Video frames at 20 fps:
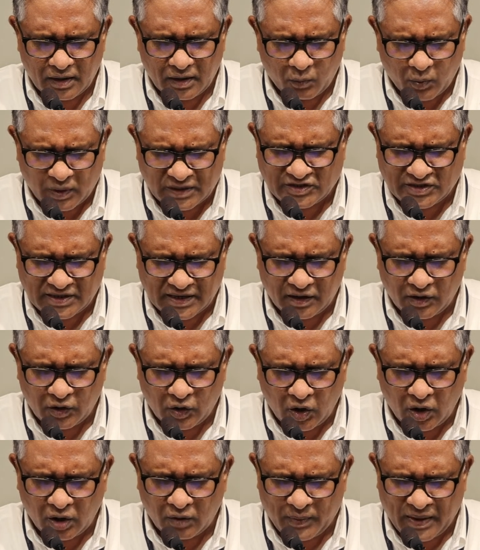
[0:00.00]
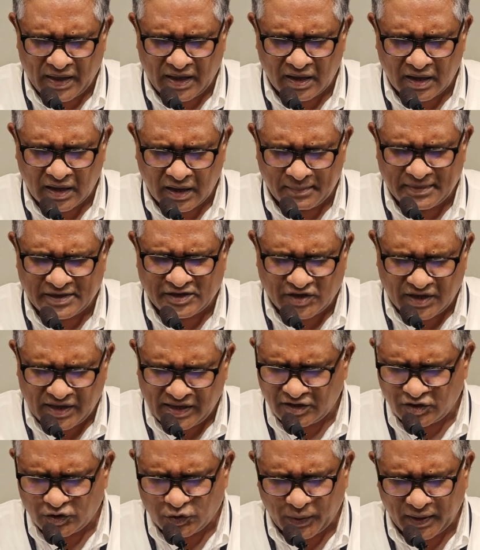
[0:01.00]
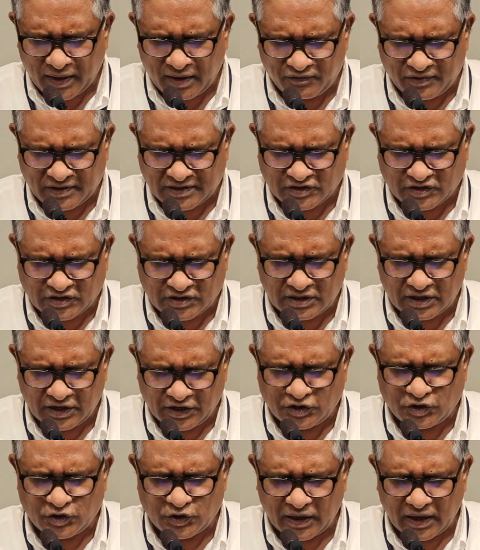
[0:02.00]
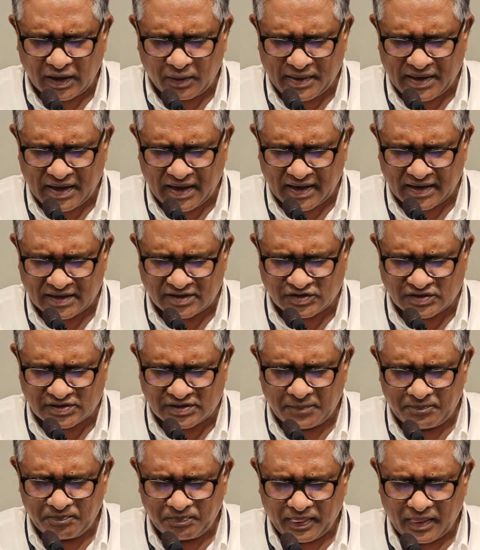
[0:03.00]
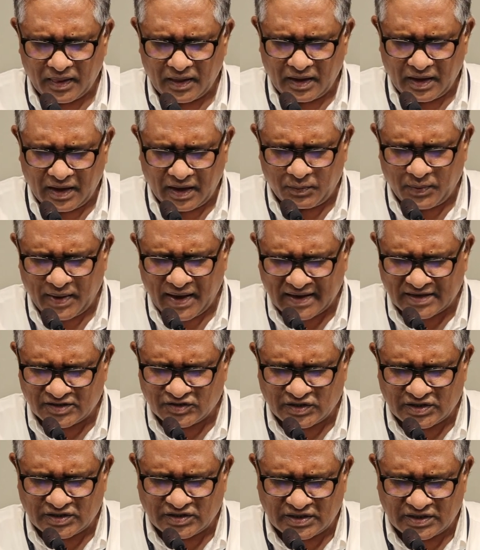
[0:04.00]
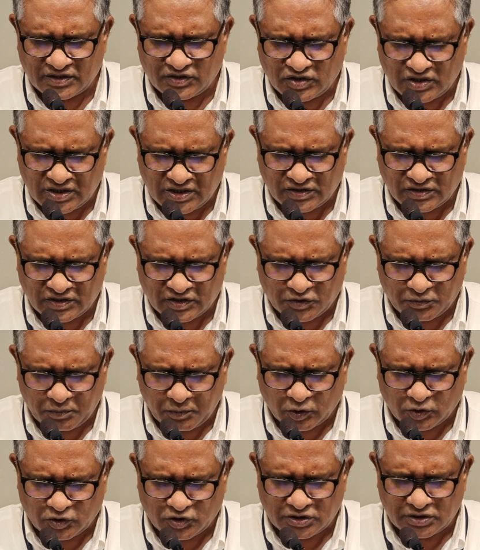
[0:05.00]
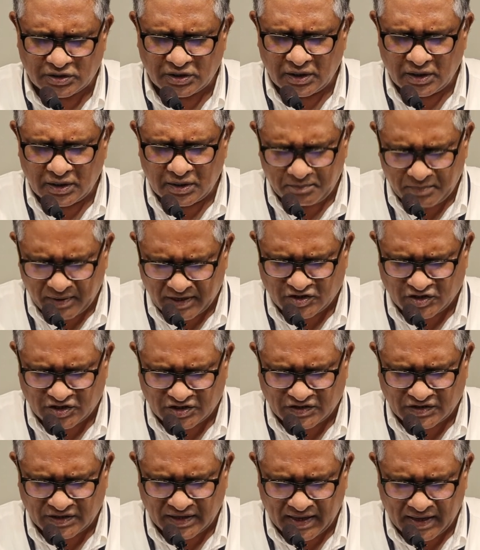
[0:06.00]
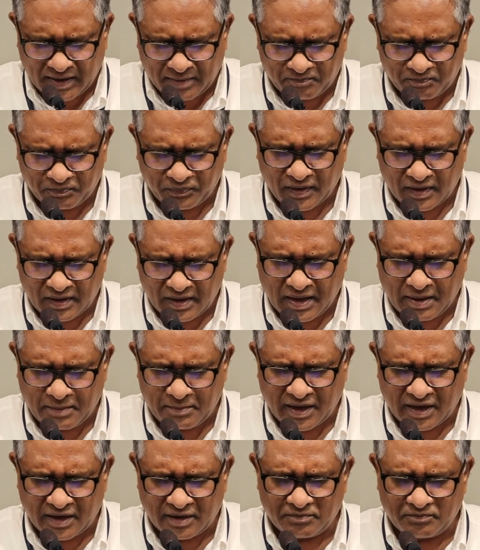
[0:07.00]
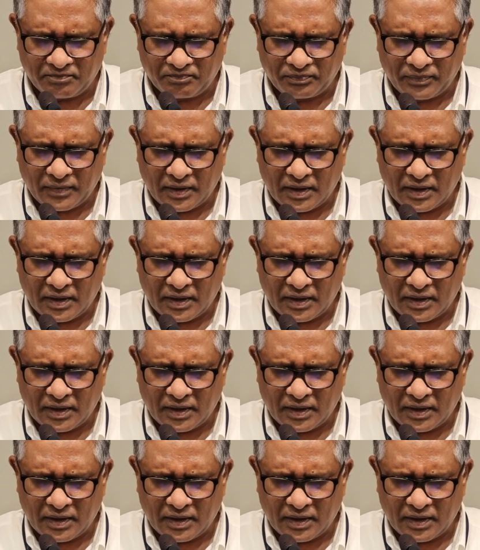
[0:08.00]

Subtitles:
Once again, Lord, we commit each one of us into your loving hands, and we ask this in Jesus' most precious name. Amen.